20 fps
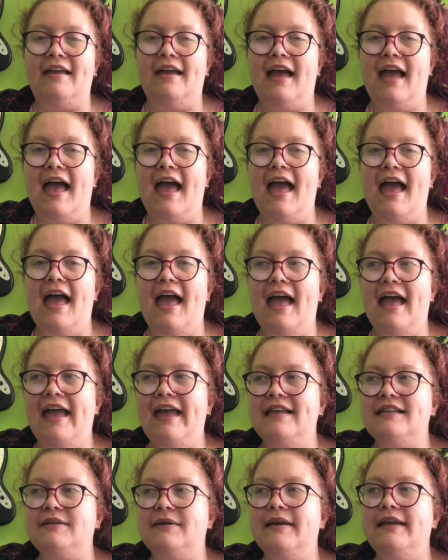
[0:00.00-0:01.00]
A.
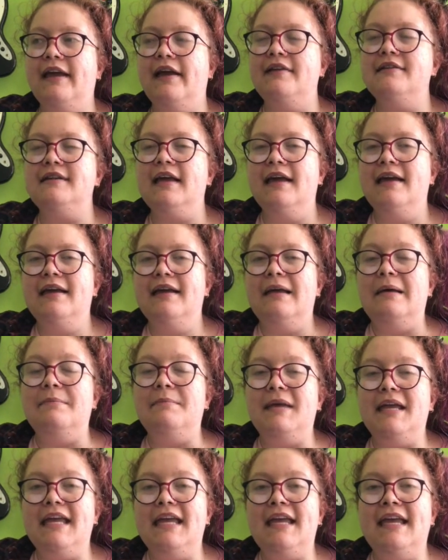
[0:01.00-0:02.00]
So it goes
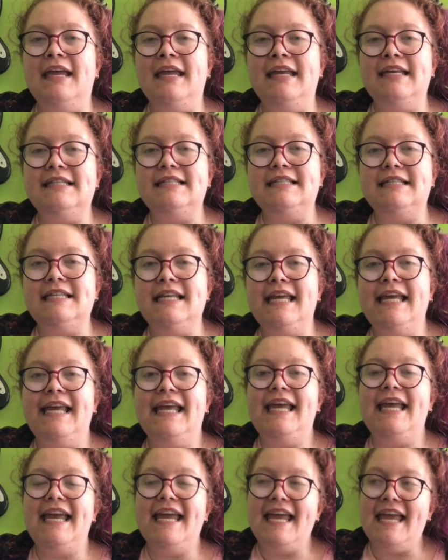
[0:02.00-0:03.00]
B,
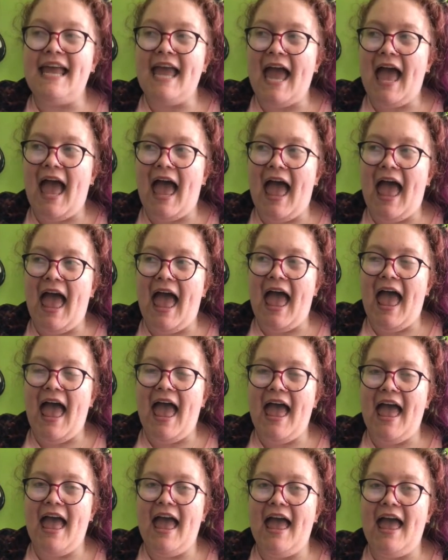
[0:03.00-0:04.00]
C,
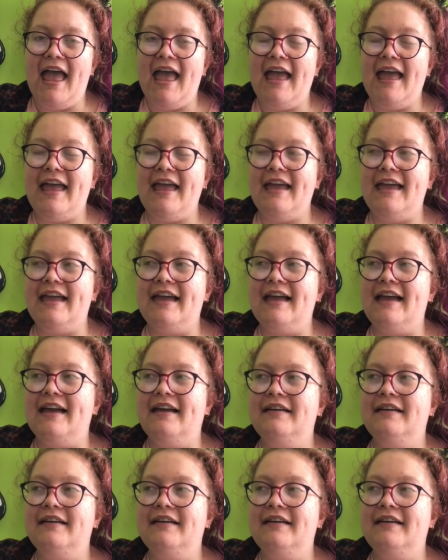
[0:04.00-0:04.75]
A.